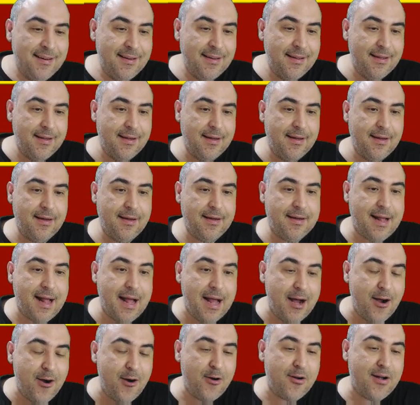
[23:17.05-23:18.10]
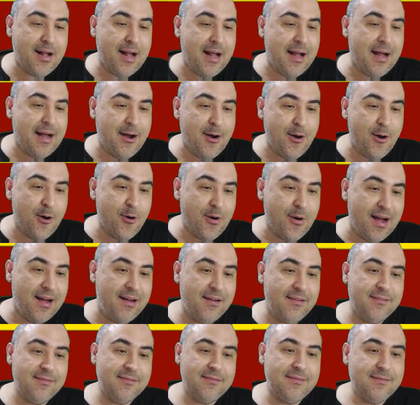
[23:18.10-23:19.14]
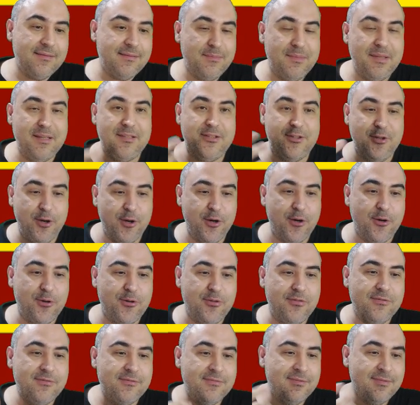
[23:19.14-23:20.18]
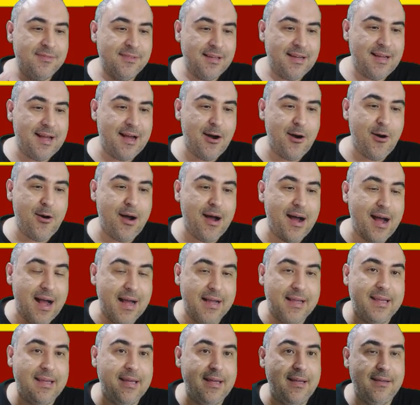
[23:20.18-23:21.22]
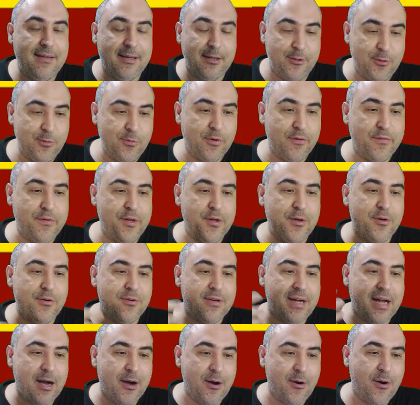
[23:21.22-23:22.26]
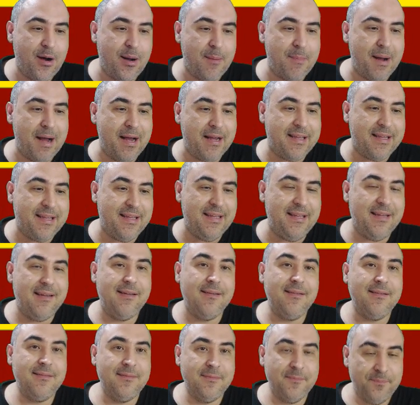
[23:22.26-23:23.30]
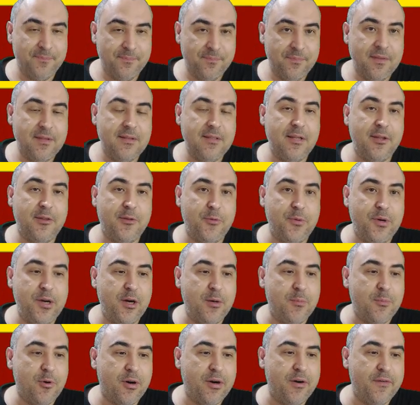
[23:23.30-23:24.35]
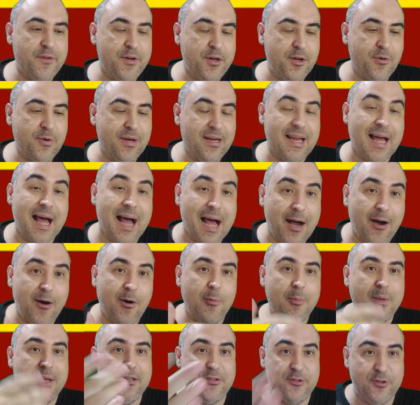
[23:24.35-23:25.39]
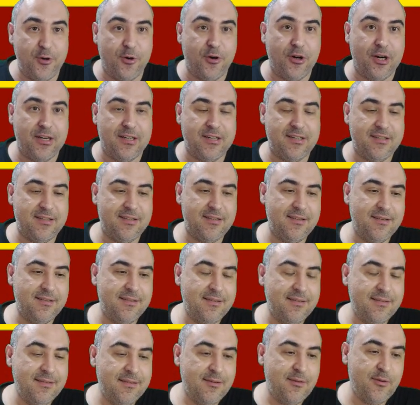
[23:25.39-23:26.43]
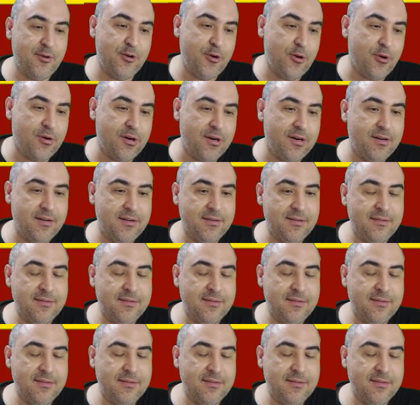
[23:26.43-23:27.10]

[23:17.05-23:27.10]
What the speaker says: Kaho, kahoa means you. Kahoa haki, the two of you. Kahoa maki, the three or more of you. And aho means yours or your.